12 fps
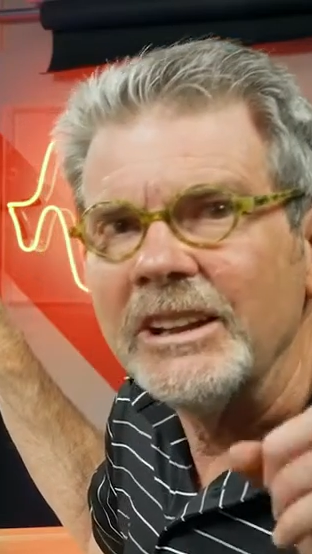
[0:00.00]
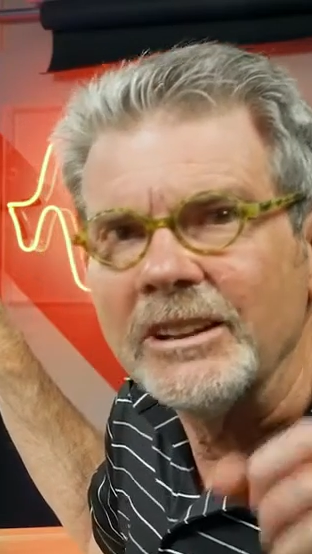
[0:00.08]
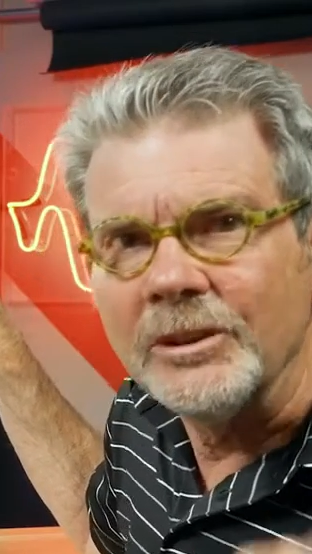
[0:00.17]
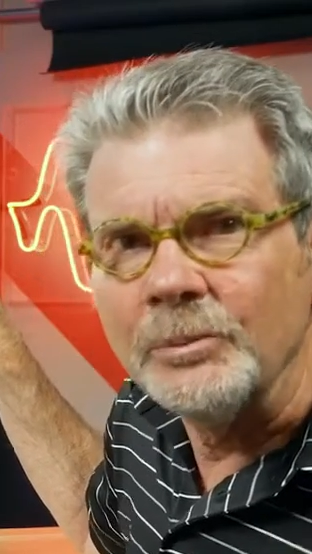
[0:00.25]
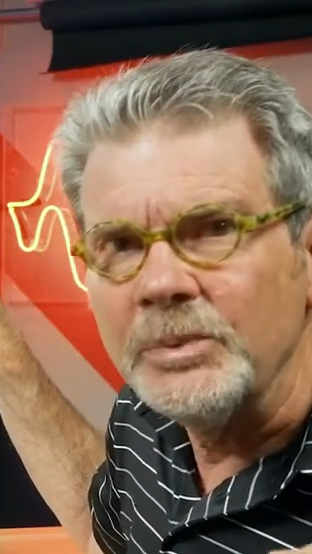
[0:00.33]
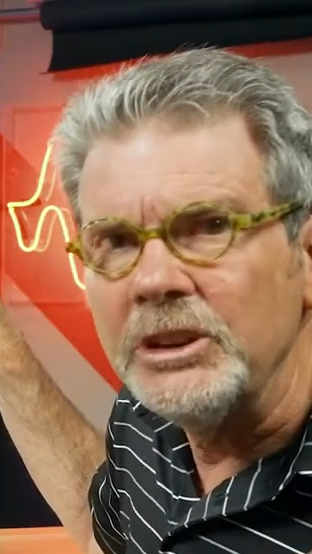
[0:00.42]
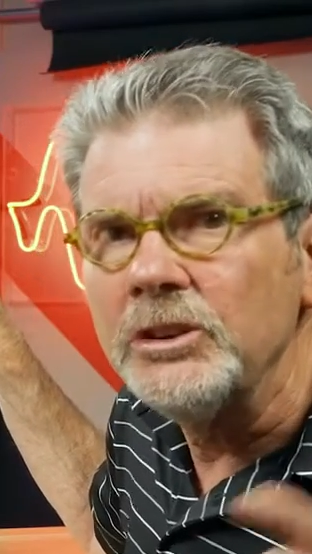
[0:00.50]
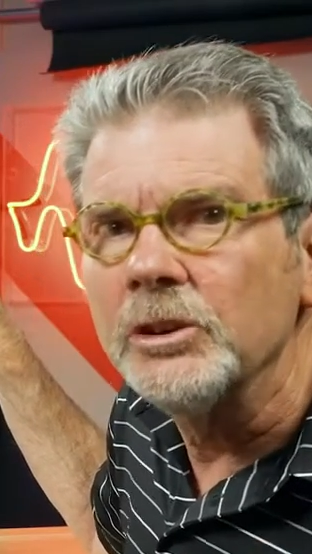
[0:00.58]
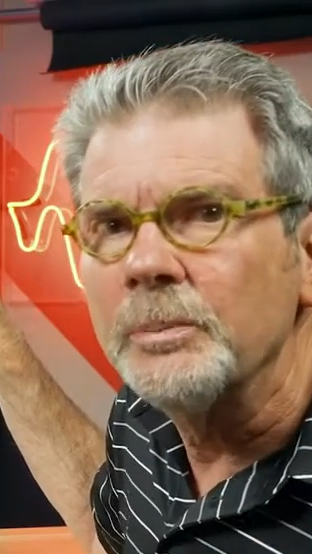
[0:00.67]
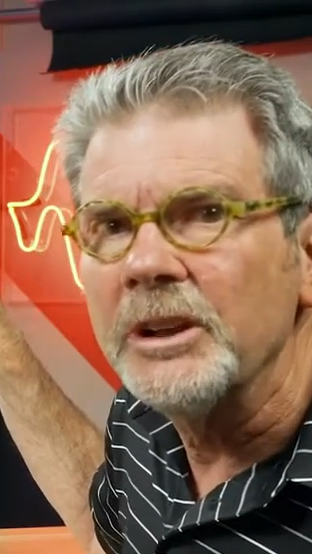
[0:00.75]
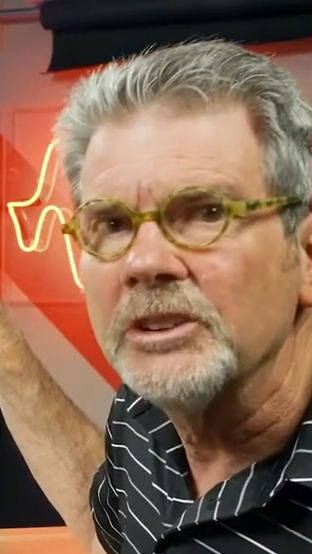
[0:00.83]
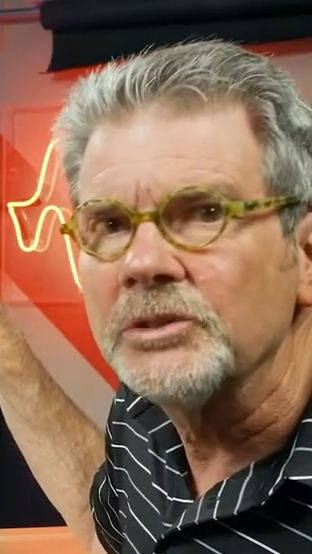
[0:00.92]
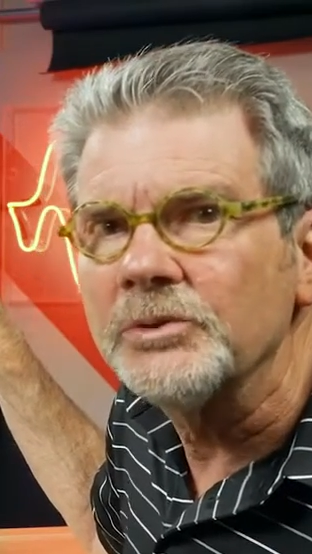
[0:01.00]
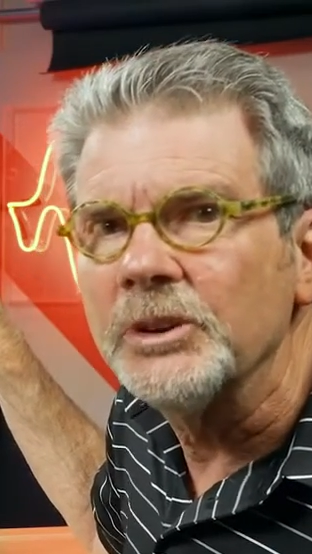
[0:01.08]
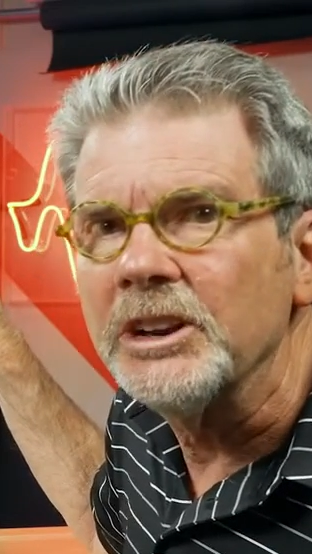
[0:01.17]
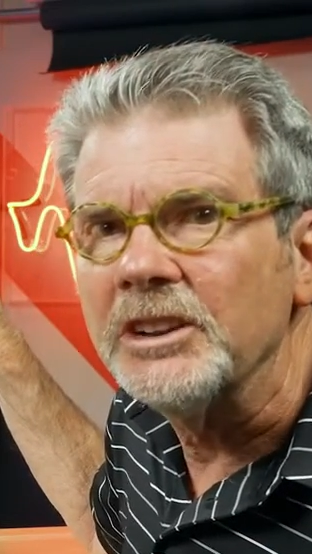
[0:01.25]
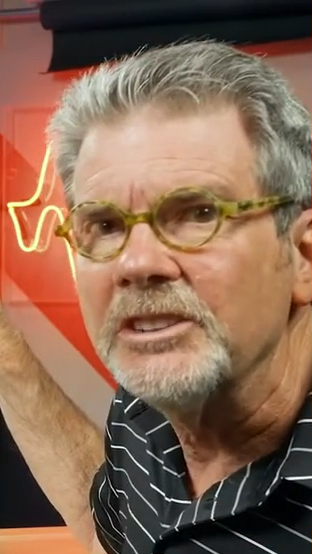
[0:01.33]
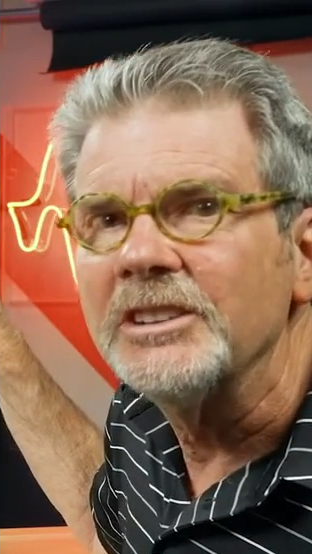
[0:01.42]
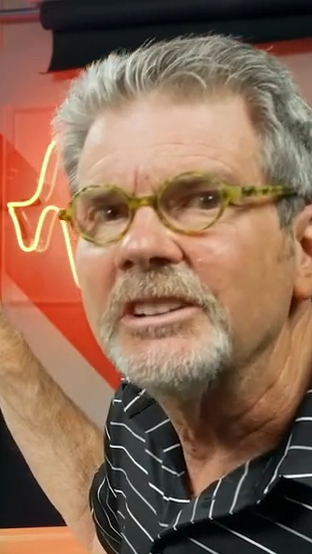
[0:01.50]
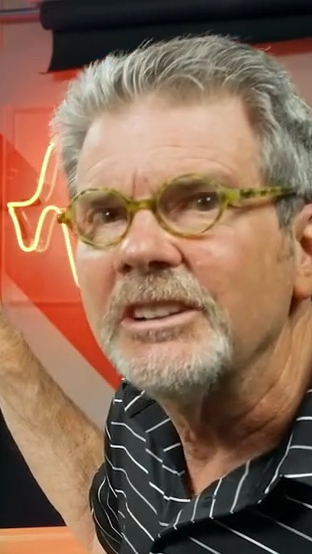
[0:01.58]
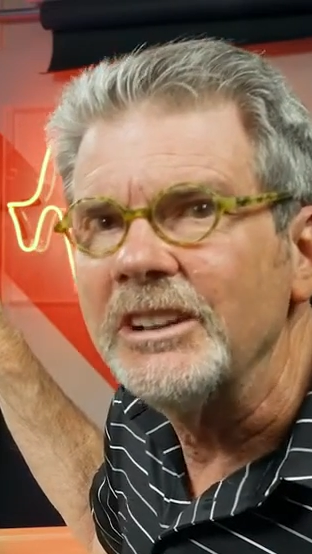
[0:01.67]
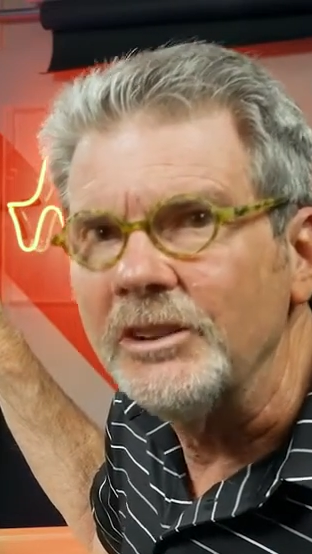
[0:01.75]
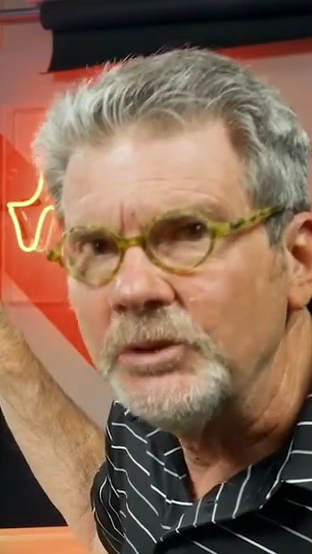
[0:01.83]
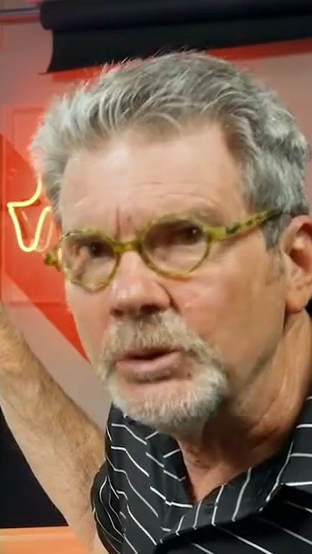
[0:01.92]
It can be your best friend
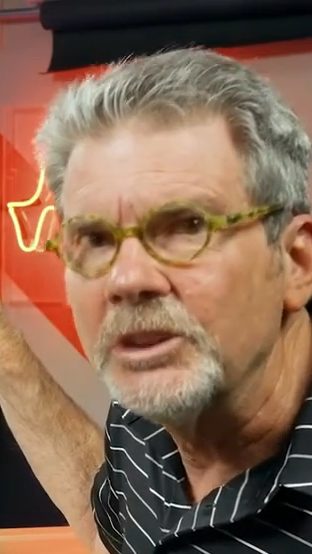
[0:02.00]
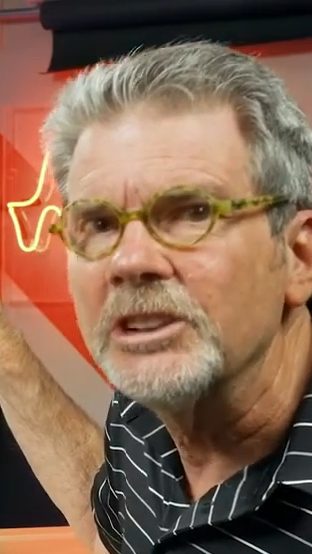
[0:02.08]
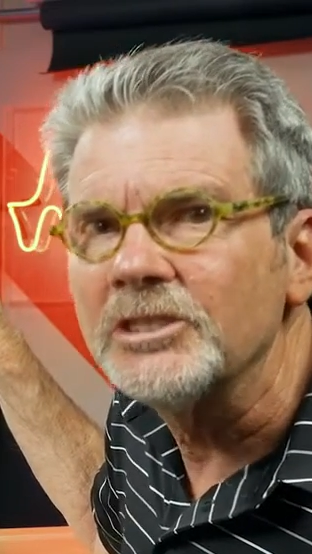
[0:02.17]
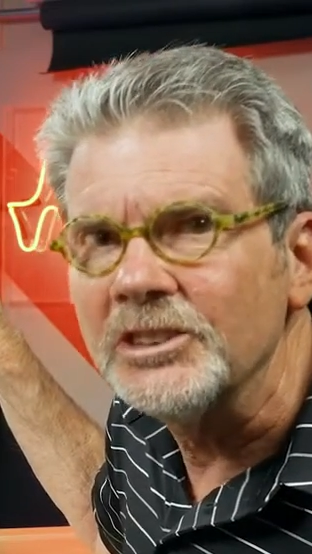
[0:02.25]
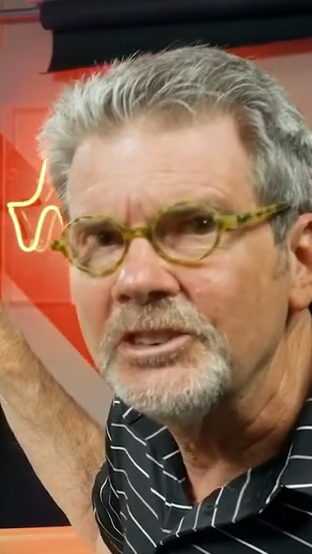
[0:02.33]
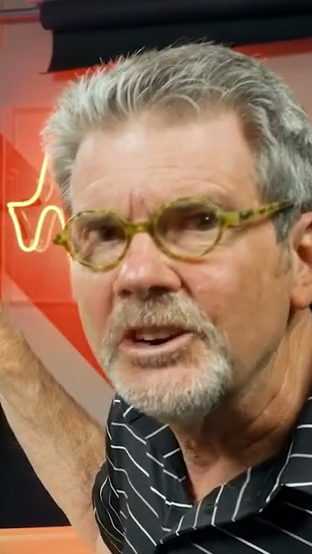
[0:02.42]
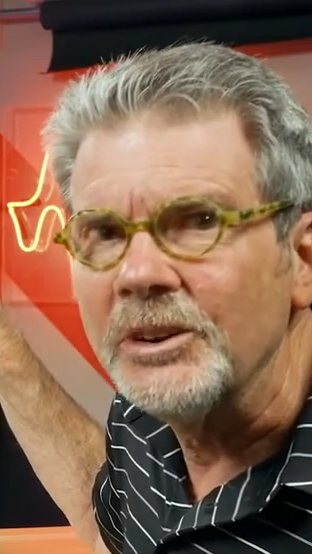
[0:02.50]
if you get to